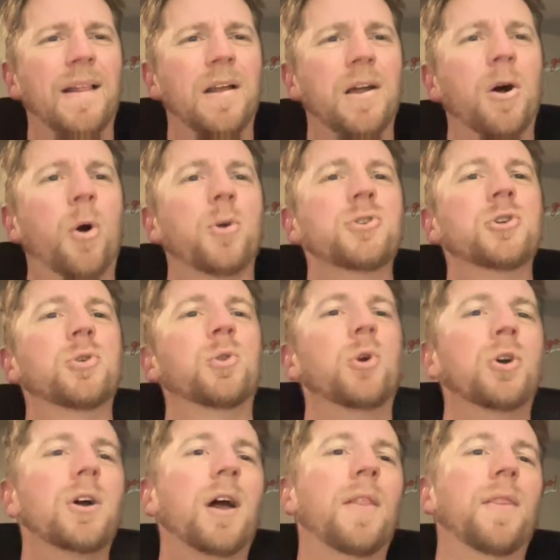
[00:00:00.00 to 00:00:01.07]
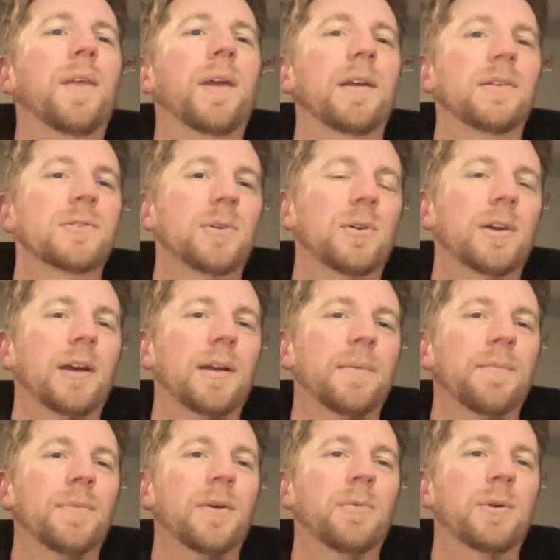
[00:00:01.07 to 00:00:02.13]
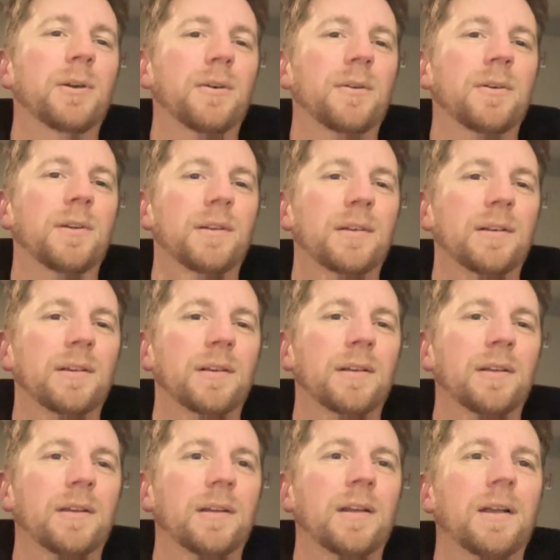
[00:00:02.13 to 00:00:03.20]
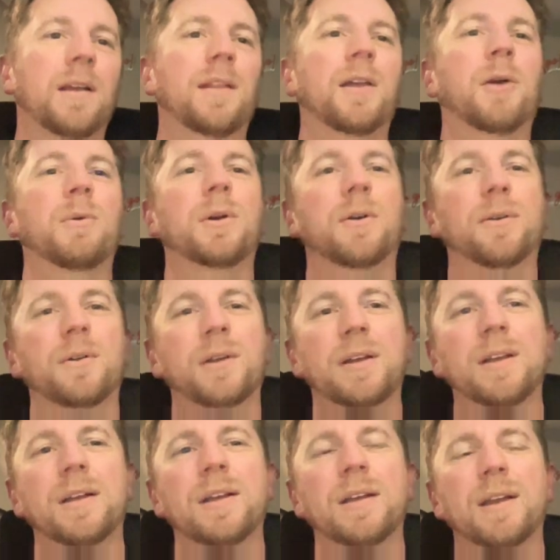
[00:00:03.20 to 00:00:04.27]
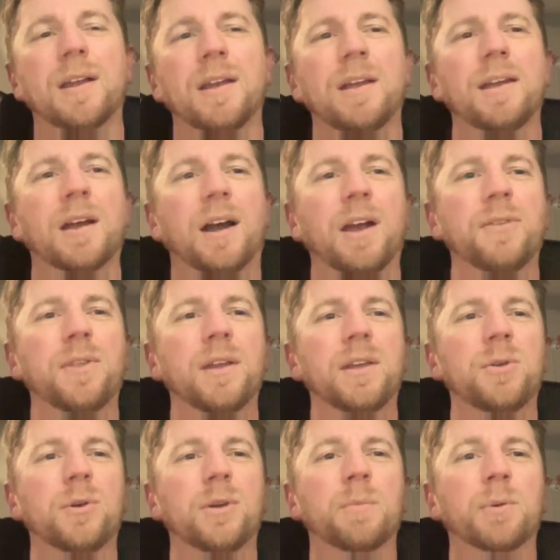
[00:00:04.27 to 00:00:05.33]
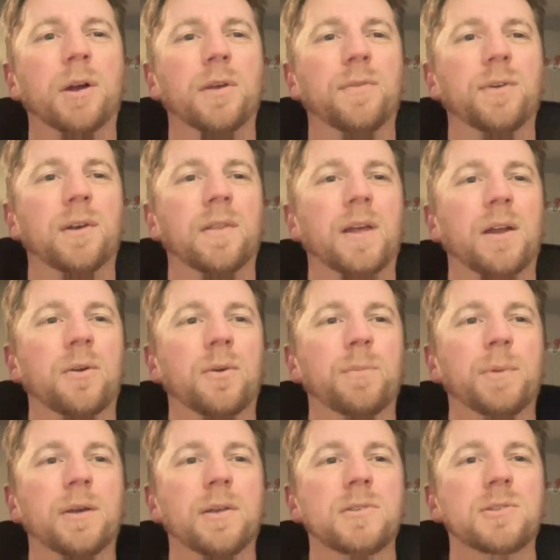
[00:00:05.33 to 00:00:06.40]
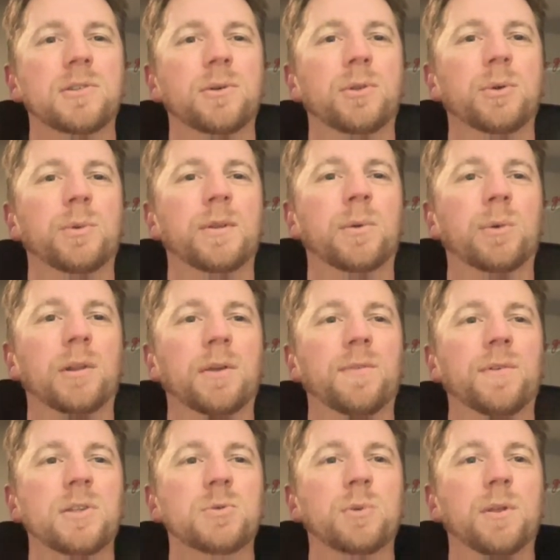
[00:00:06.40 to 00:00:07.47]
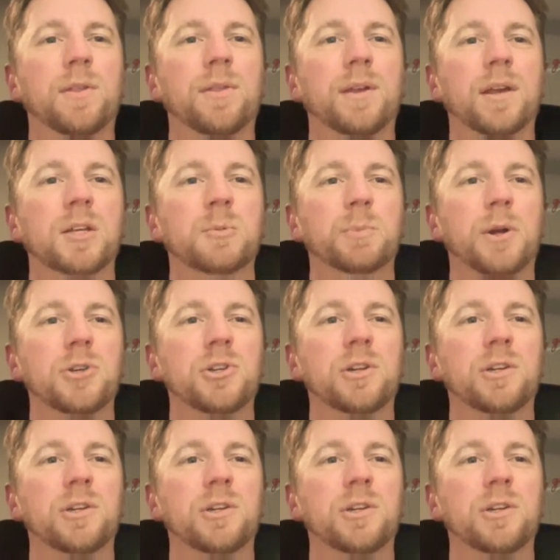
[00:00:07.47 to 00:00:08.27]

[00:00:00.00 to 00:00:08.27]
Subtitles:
Oh, it's your look on things. Okay, there we go. There we go. Yeah, I think you can probably figure that out because the only one that really fits with expression,